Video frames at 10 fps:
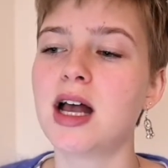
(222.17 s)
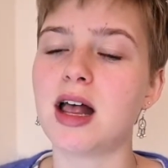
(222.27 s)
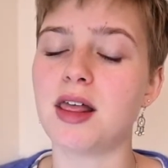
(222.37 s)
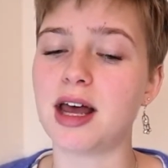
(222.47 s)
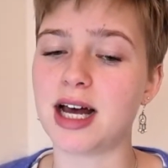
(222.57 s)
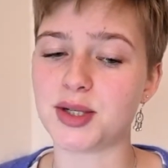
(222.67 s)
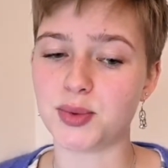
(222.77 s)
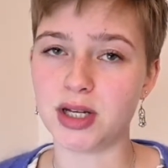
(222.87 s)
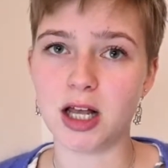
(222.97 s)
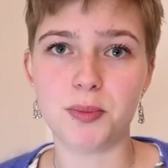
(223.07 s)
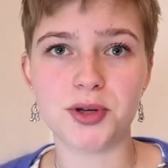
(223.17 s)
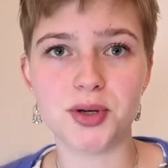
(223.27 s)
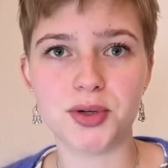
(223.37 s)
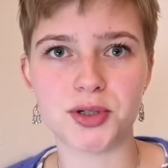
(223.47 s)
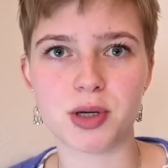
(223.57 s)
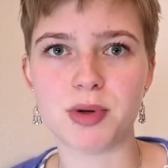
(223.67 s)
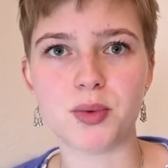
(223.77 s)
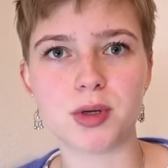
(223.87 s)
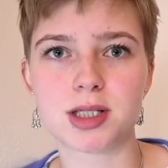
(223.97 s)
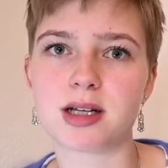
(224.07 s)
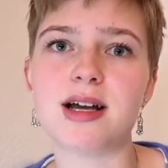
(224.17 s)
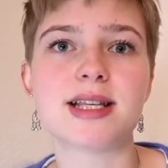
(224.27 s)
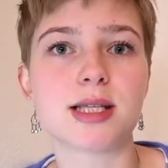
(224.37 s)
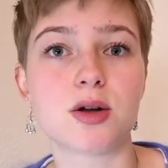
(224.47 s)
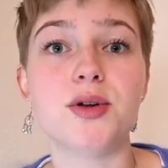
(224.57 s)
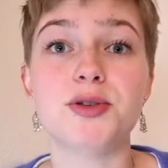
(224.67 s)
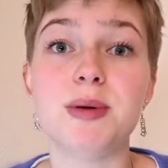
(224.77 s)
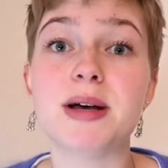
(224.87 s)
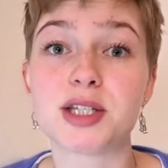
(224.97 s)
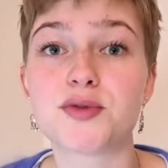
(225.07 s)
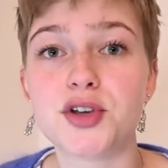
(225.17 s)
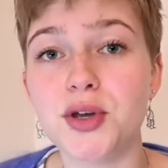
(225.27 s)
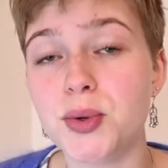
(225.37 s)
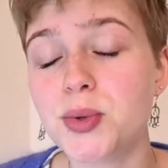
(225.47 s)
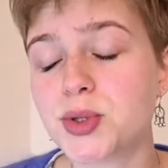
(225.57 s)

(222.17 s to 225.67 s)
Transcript: that will help you determine what size is going to be best for you.